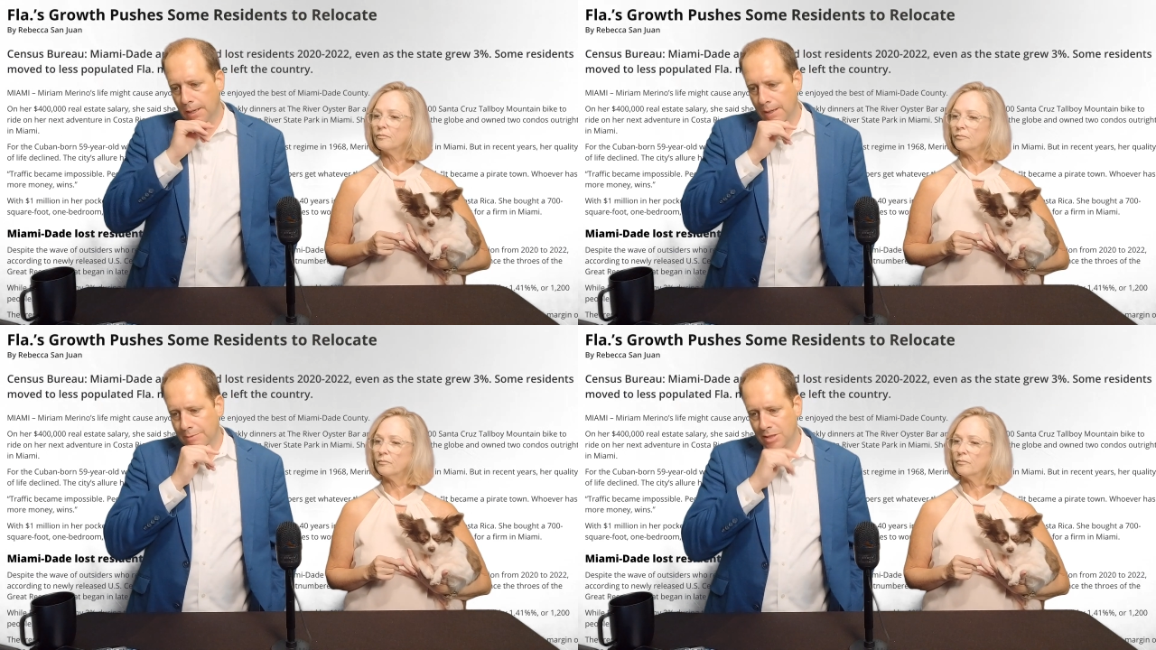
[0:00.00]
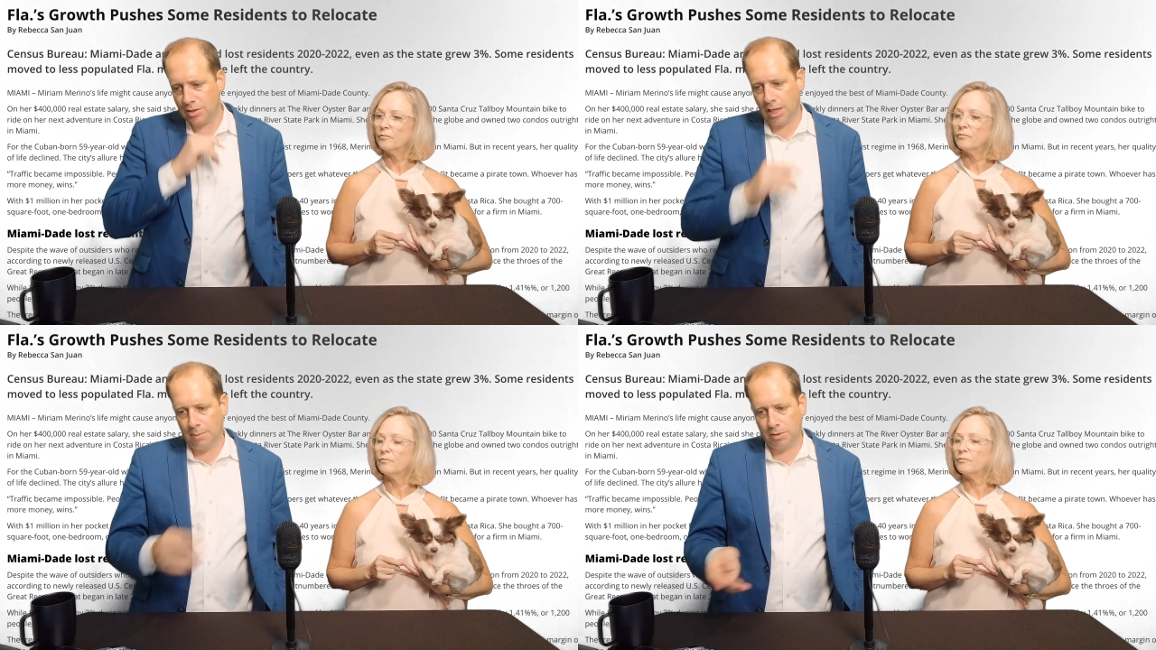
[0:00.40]
Speaker 1: Says
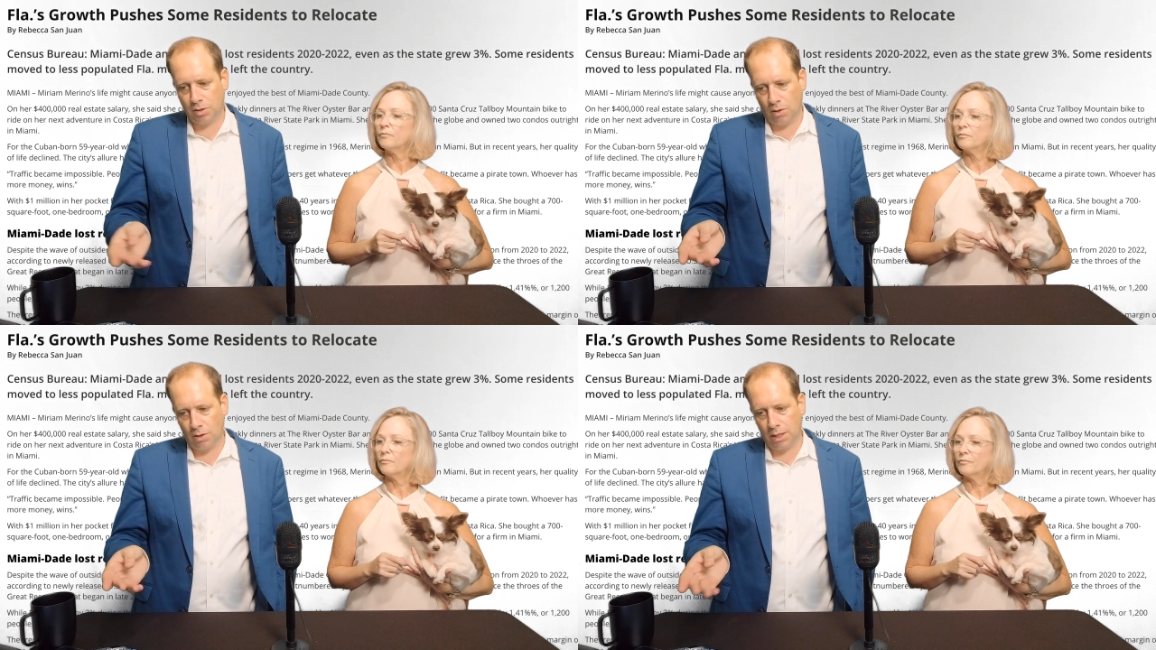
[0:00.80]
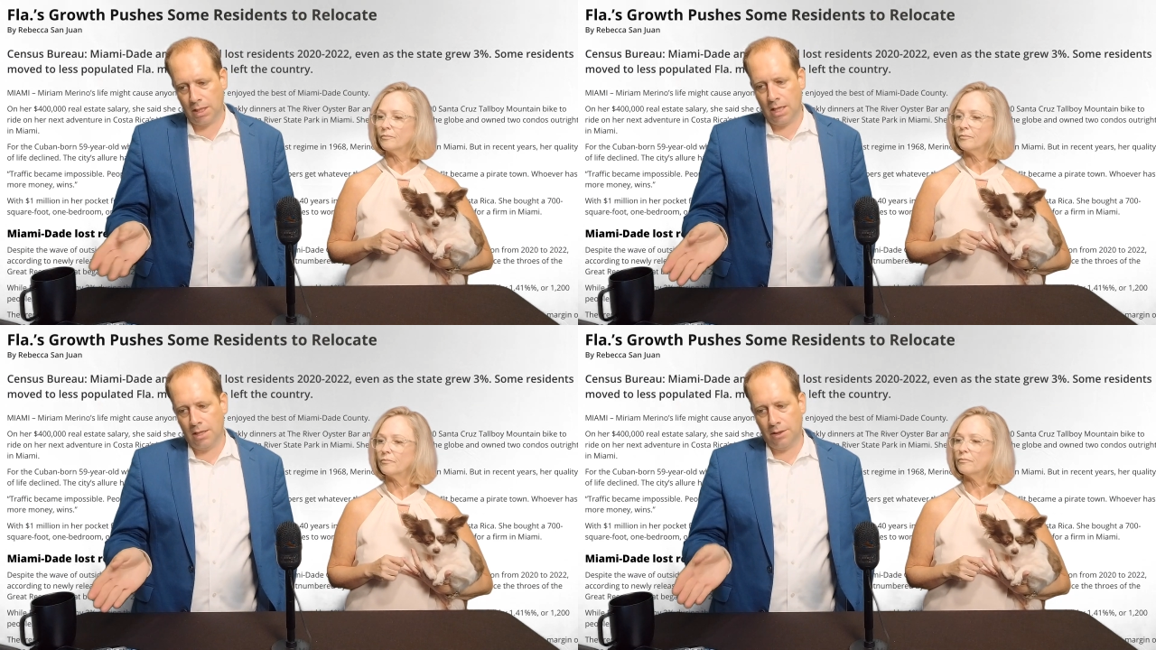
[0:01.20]
Tampa's calling
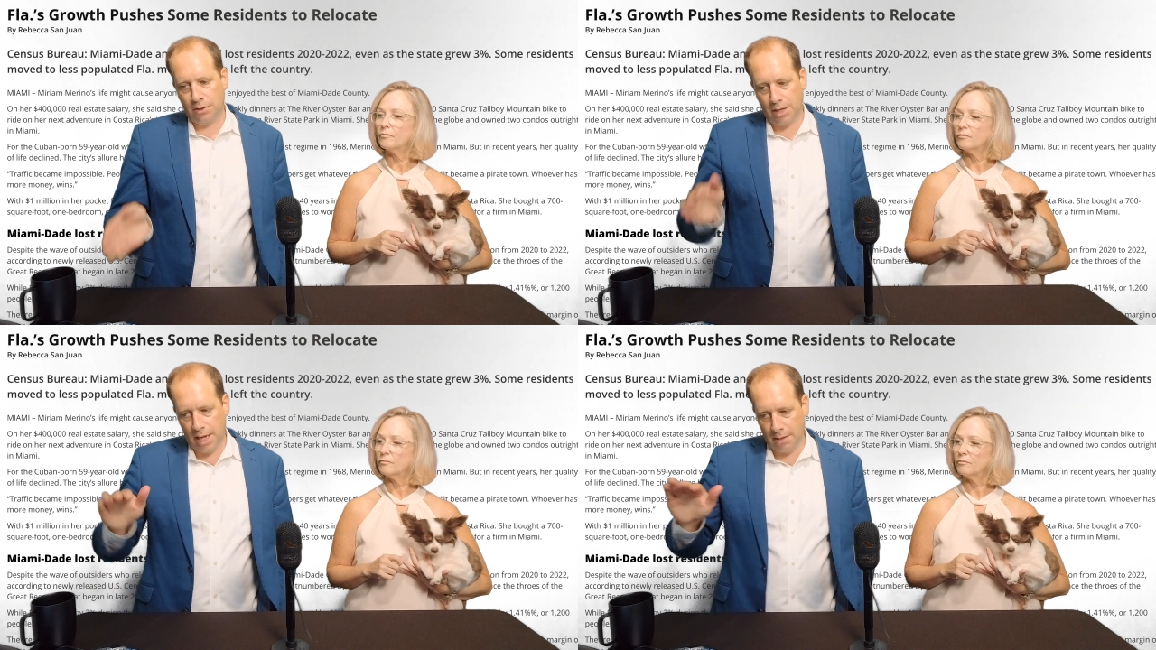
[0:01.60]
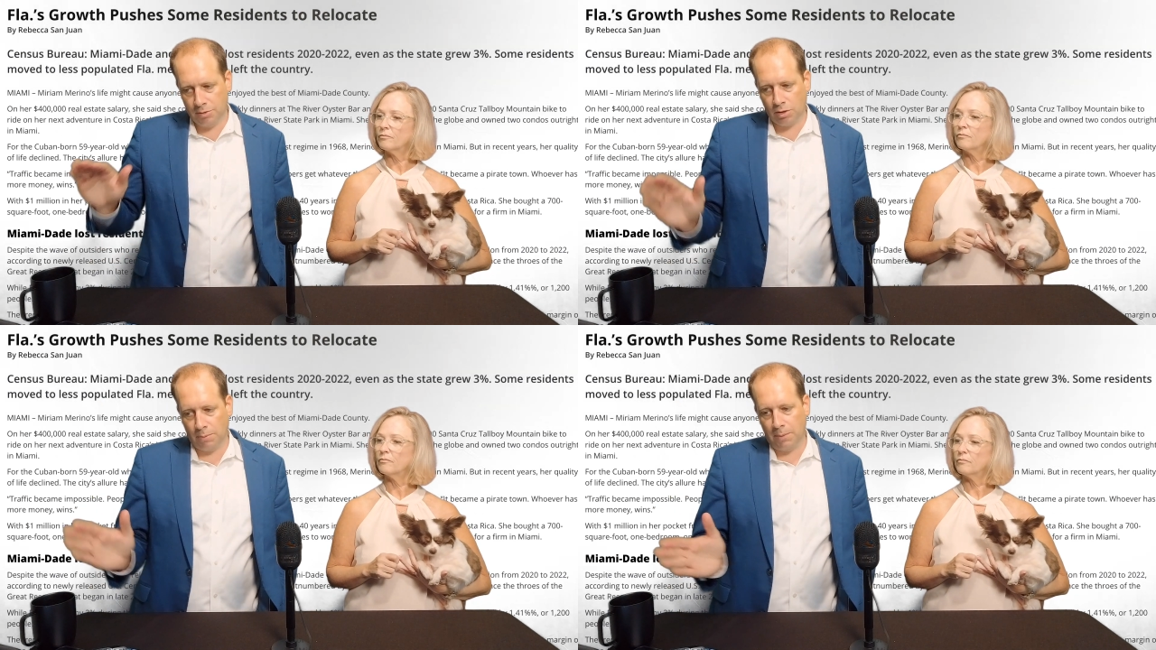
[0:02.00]
their name,
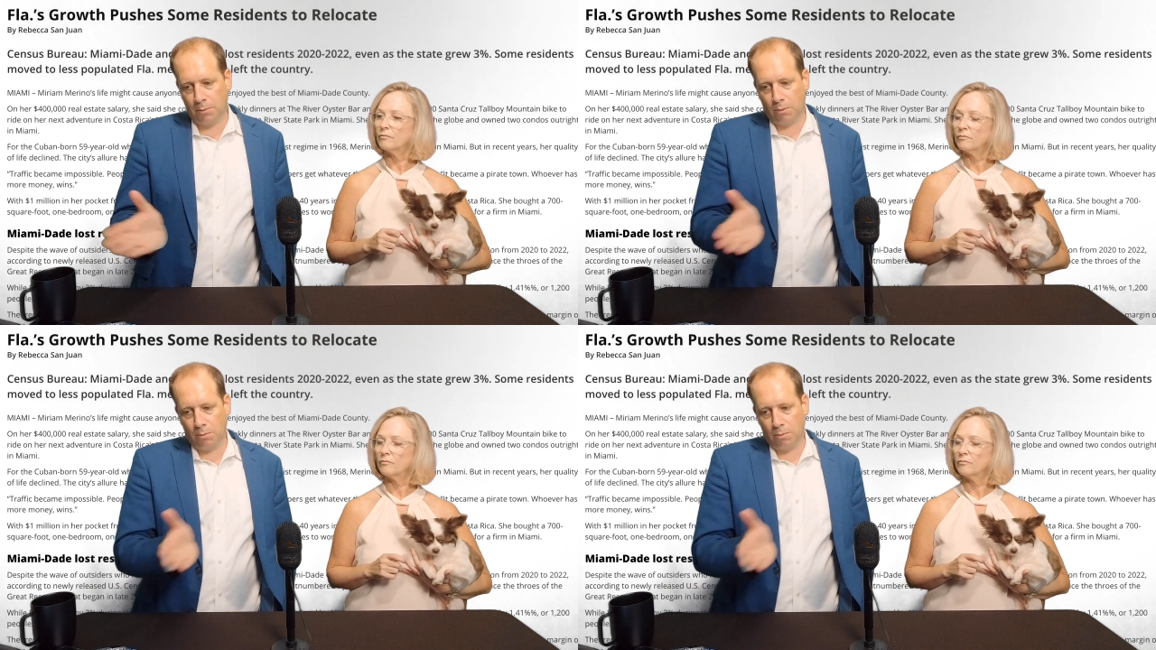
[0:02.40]
so people were